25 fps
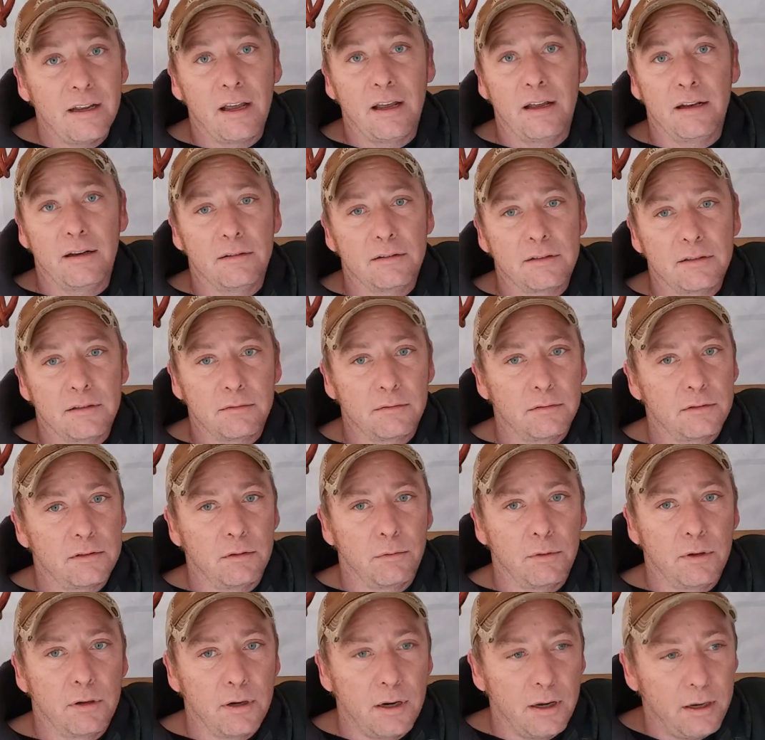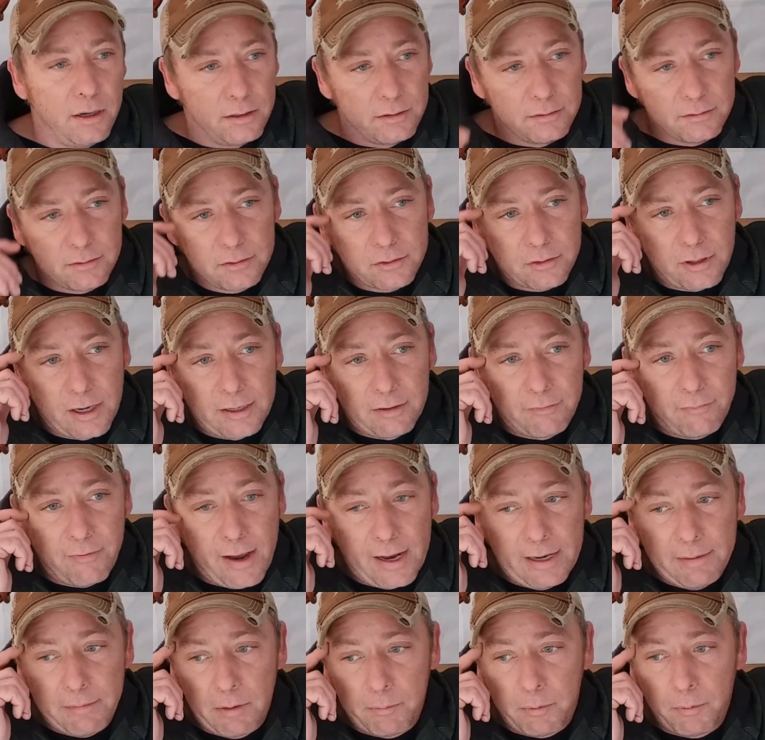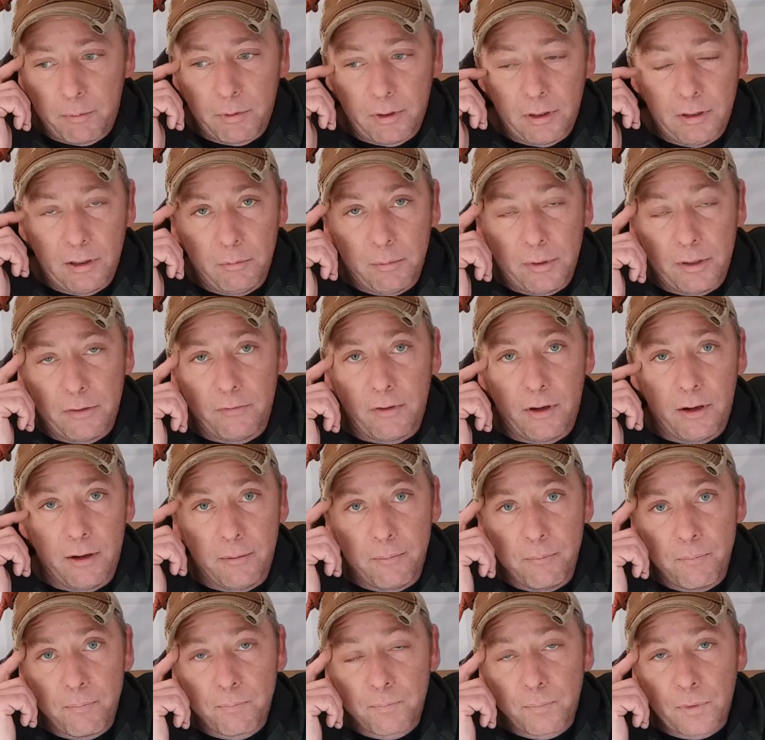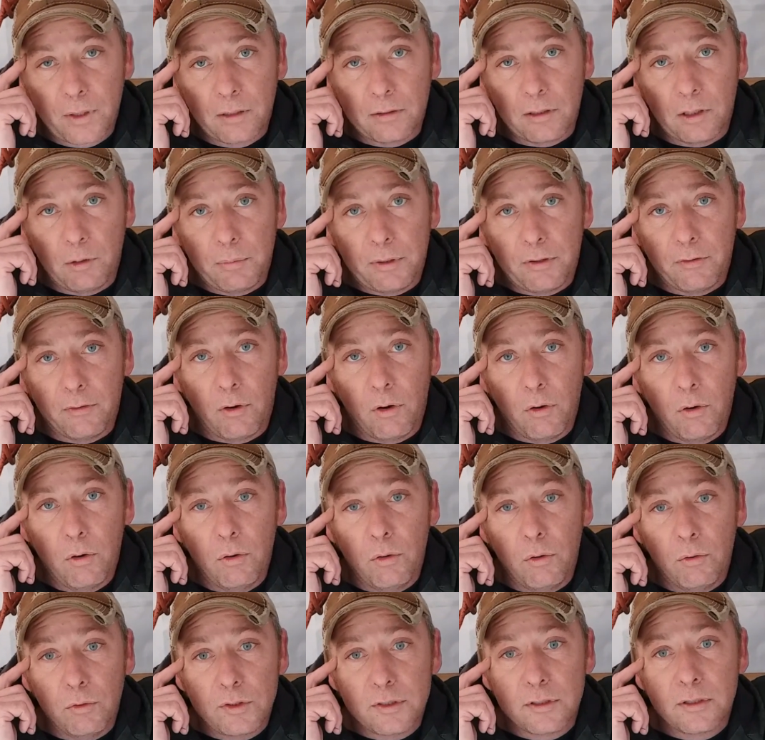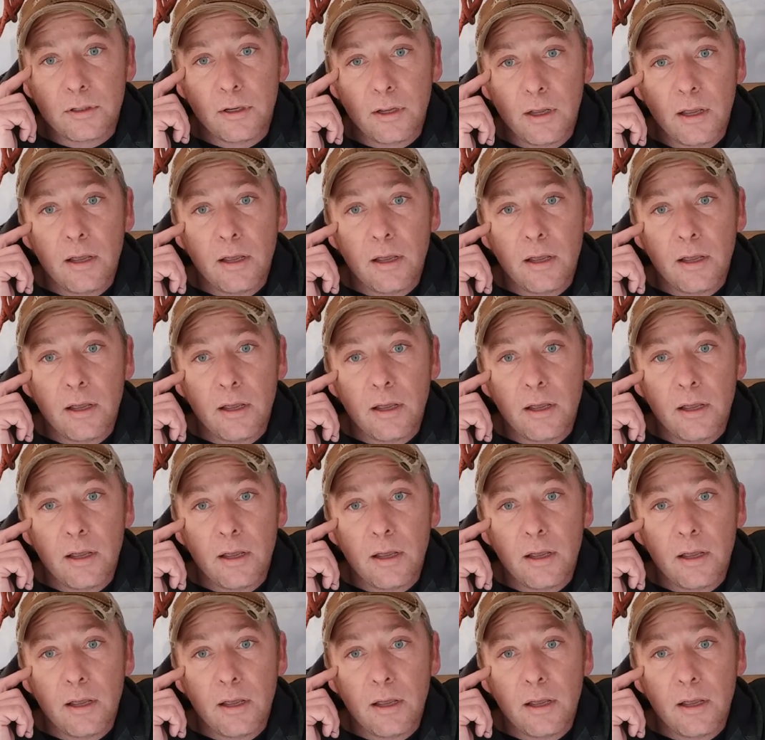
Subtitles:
and so we're trying to fatten him up and put a little bit of oats